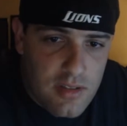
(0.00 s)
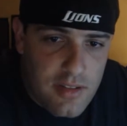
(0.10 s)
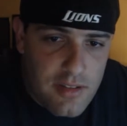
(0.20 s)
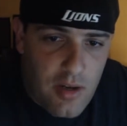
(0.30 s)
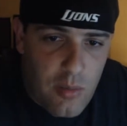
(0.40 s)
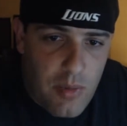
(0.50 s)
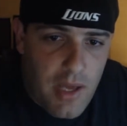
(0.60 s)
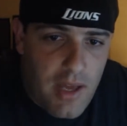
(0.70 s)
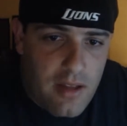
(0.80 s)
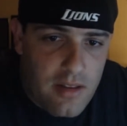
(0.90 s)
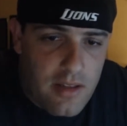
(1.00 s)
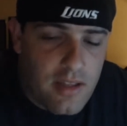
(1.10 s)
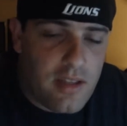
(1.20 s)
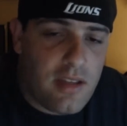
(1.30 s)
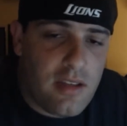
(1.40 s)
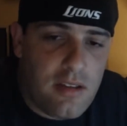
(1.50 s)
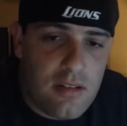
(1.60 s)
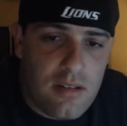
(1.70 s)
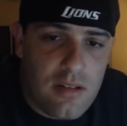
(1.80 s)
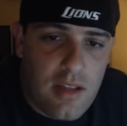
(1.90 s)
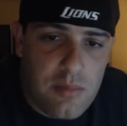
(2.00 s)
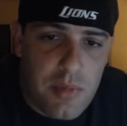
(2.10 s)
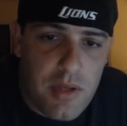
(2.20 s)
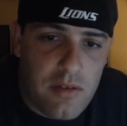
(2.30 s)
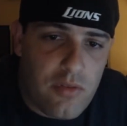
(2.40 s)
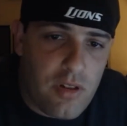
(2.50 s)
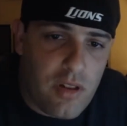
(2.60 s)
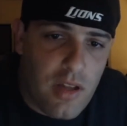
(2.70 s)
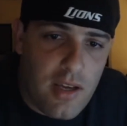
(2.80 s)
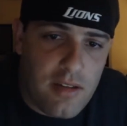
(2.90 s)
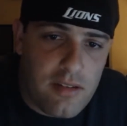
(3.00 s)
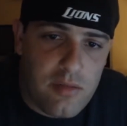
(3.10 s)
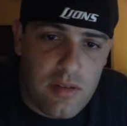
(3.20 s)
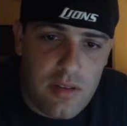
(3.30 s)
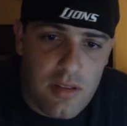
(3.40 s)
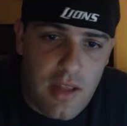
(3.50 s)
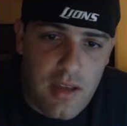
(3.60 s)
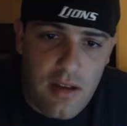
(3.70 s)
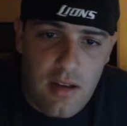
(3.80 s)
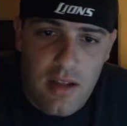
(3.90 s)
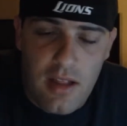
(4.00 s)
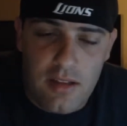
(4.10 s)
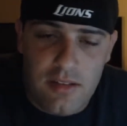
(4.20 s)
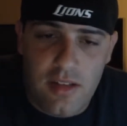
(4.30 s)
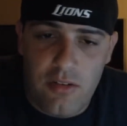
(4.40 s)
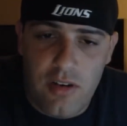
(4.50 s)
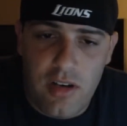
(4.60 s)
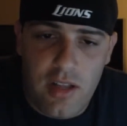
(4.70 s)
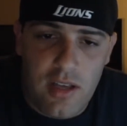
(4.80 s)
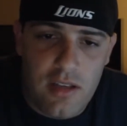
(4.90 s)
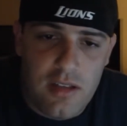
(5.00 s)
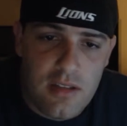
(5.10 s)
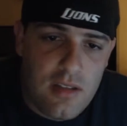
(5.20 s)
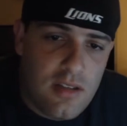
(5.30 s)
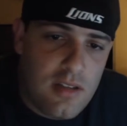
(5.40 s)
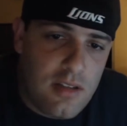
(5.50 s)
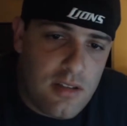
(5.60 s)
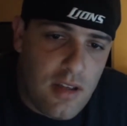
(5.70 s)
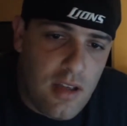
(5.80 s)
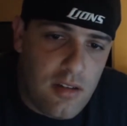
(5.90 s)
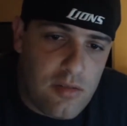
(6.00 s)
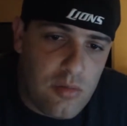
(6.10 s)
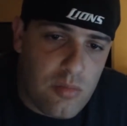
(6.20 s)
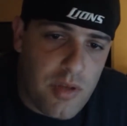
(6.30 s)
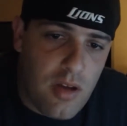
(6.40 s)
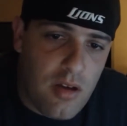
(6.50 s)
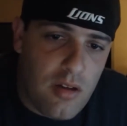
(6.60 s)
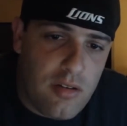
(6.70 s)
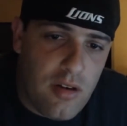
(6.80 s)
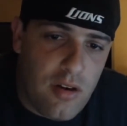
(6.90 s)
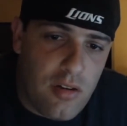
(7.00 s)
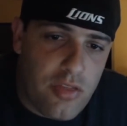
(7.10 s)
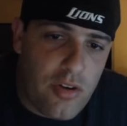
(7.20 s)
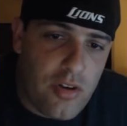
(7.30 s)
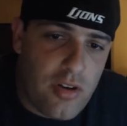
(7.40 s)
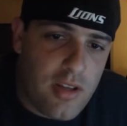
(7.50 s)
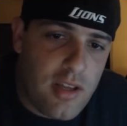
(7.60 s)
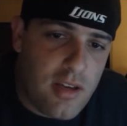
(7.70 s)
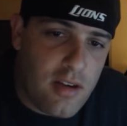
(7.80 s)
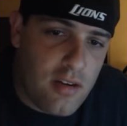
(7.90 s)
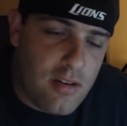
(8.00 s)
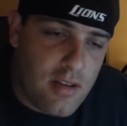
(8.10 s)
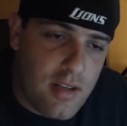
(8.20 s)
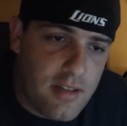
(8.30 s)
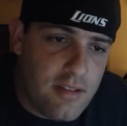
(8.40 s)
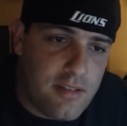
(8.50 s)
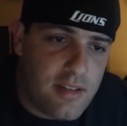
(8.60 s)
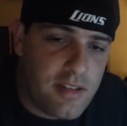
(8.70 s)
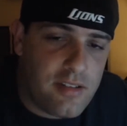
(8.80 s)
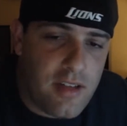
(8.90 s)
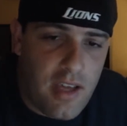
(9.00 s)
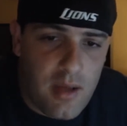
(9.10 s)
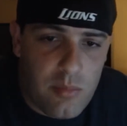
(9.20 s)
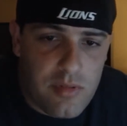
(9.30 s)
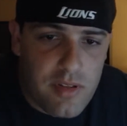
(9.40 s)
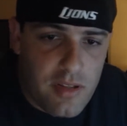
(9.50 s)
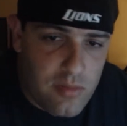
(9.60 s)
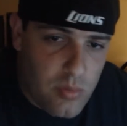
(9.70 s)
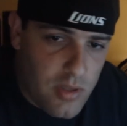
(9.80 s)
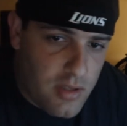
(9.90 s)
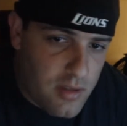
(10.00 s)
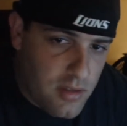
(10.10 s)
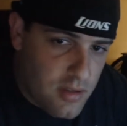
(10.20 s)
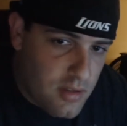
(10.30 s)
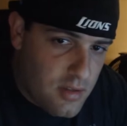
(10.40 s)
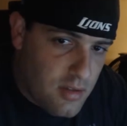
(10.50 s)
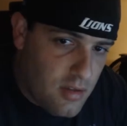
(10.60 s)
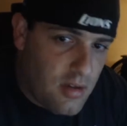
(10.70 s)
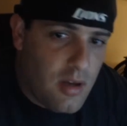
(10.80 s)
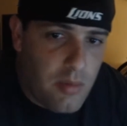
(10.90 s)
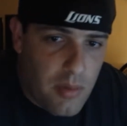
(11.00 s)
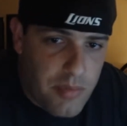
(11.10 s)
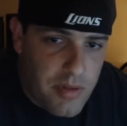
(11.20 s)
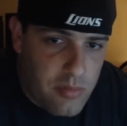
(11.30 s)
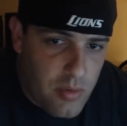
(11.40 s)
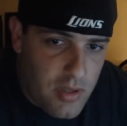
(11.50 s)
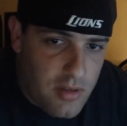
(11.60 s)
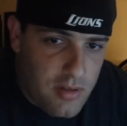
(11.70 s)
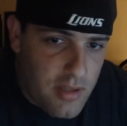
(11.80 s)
That's how bad the kicking has been for the Lions. They cut Alex Henry today, so we'll be on our 3rd kicker in 6 games next week, or coming up this week.